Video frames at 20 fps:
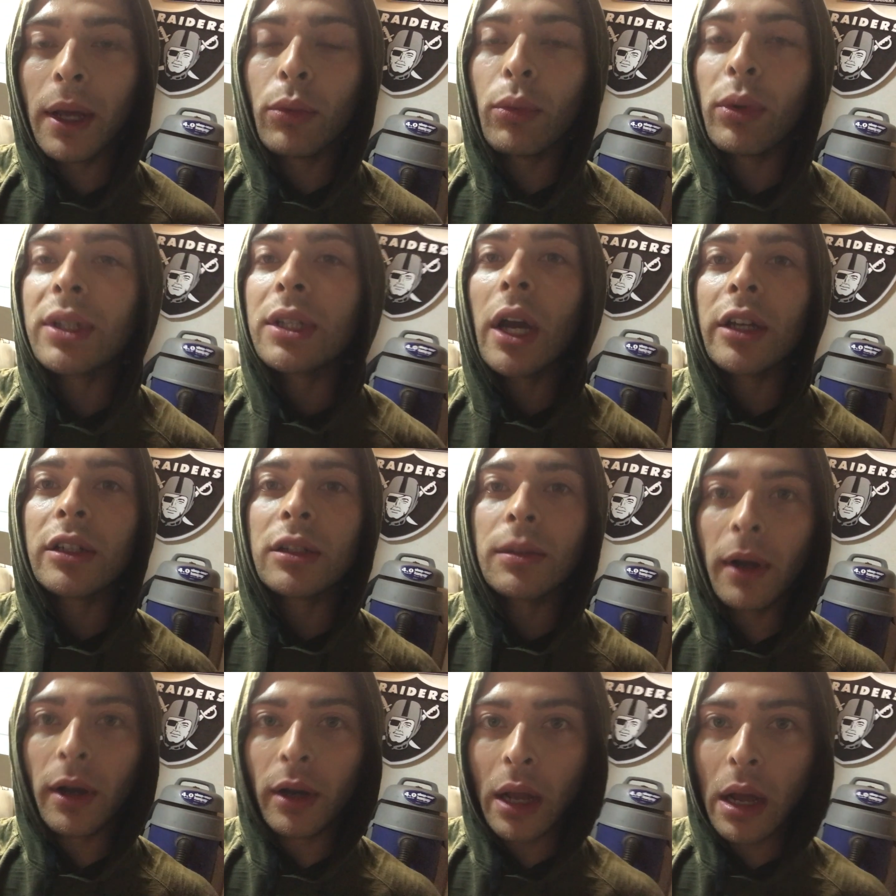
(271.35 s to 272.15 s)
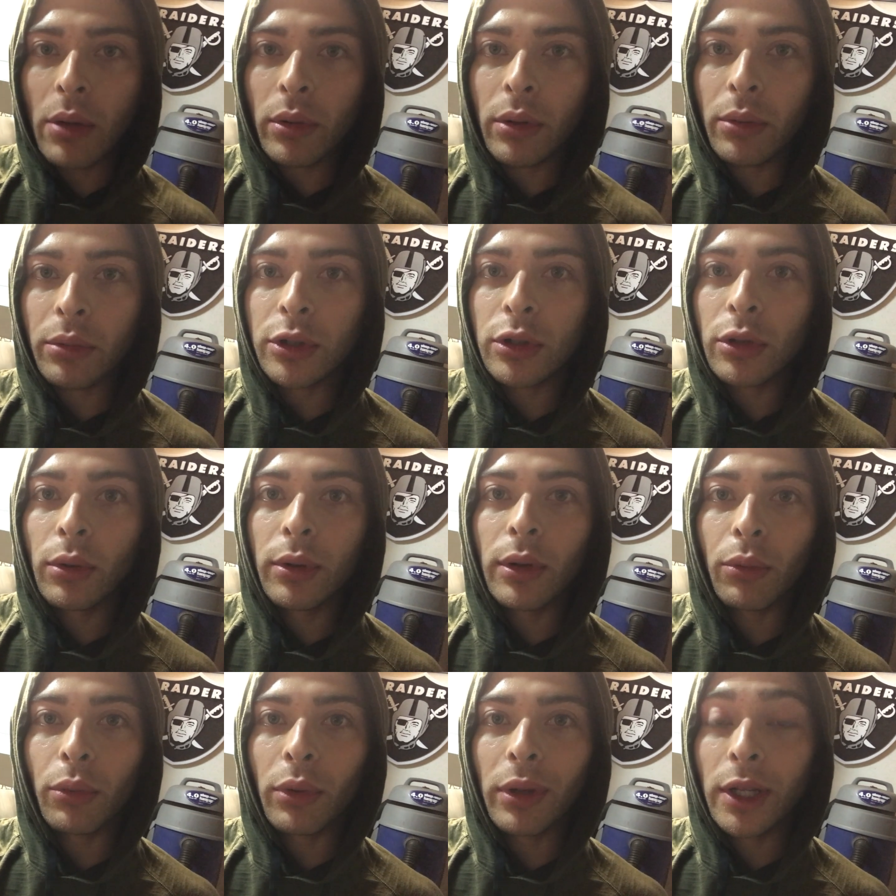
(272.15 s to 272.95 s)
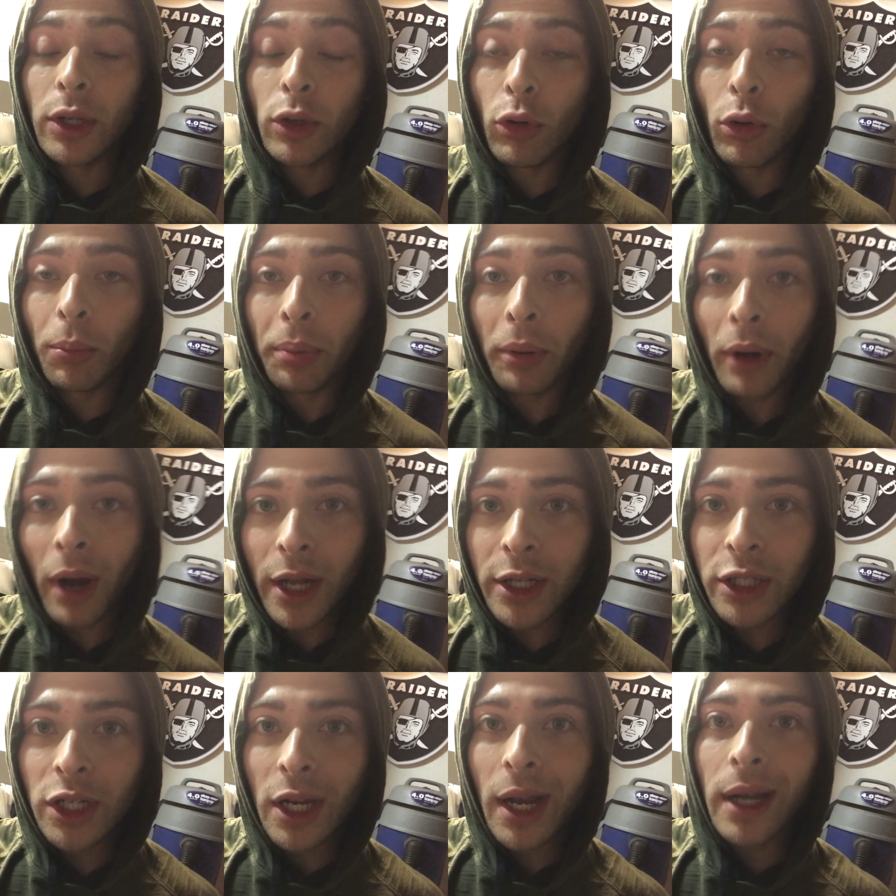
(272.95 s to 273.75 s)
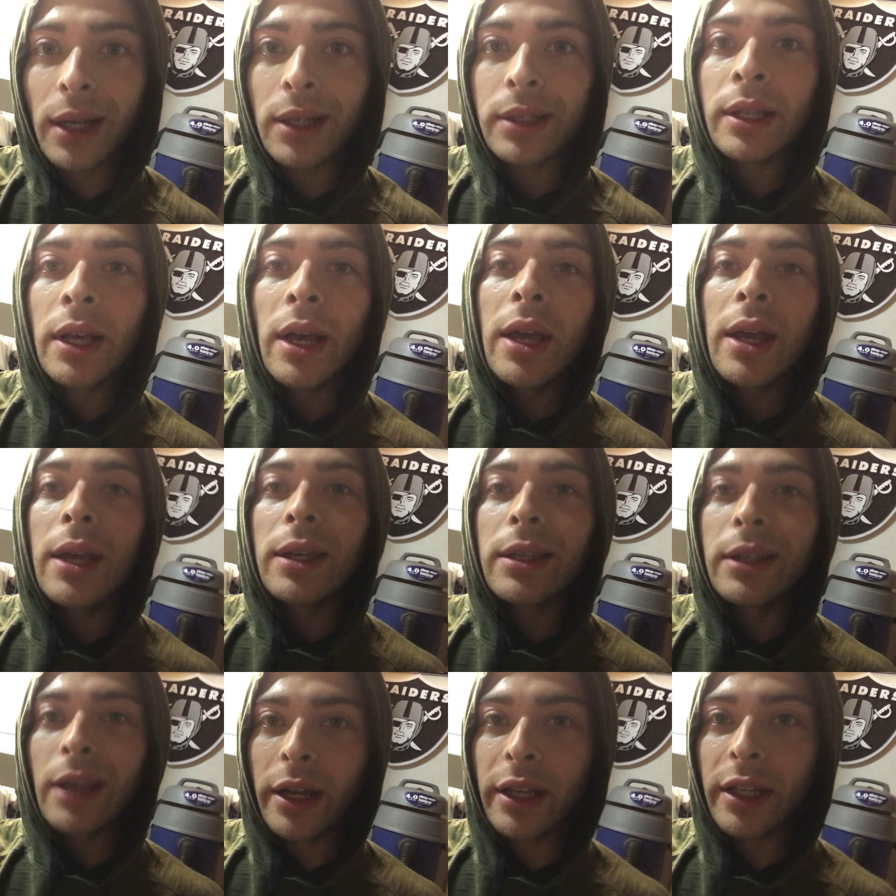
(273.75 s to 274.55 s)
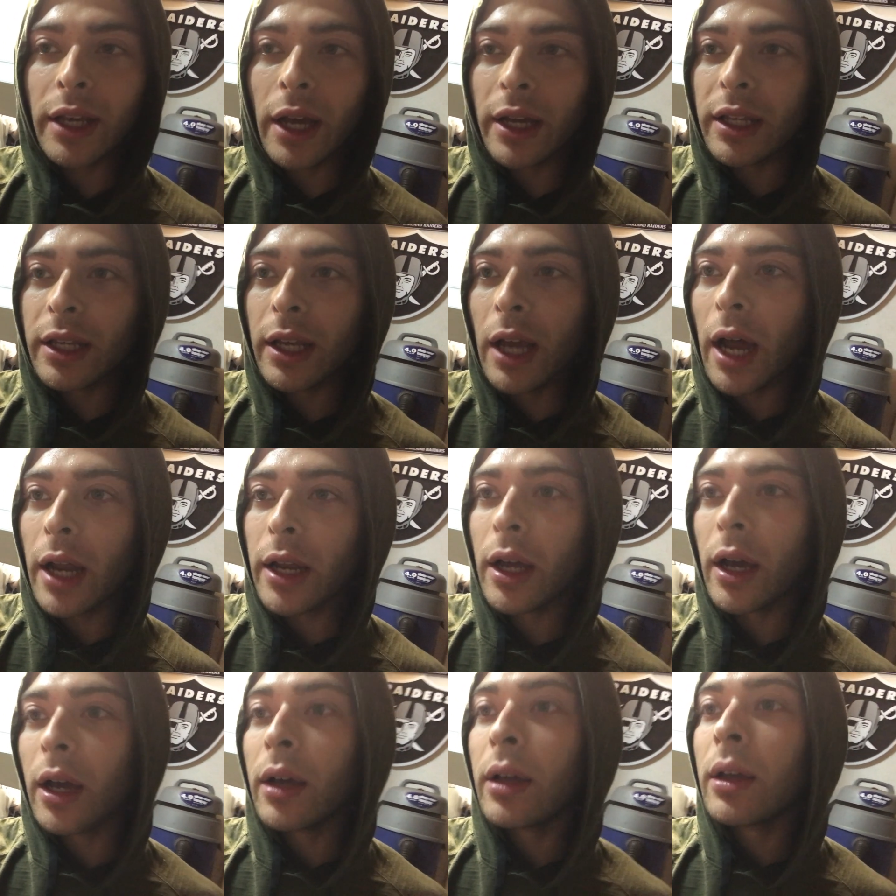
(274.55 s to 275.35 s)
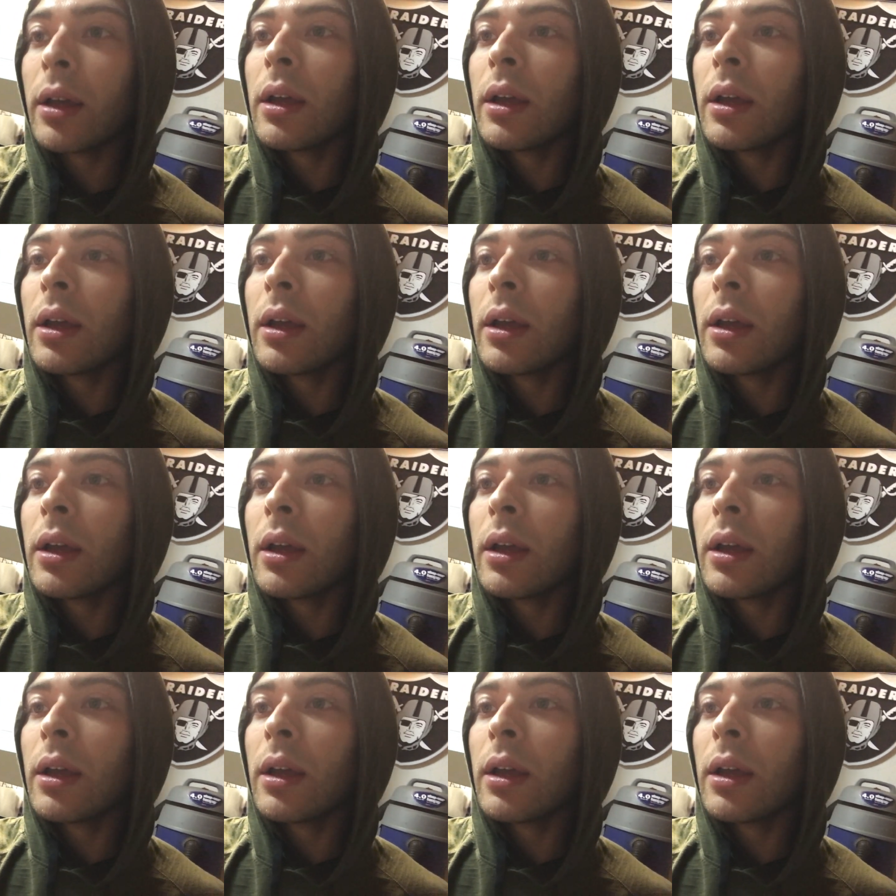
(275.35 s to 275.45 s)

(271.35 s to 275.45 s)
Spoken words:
We talked about how he was doing the really cool projects, yada, yada, yada.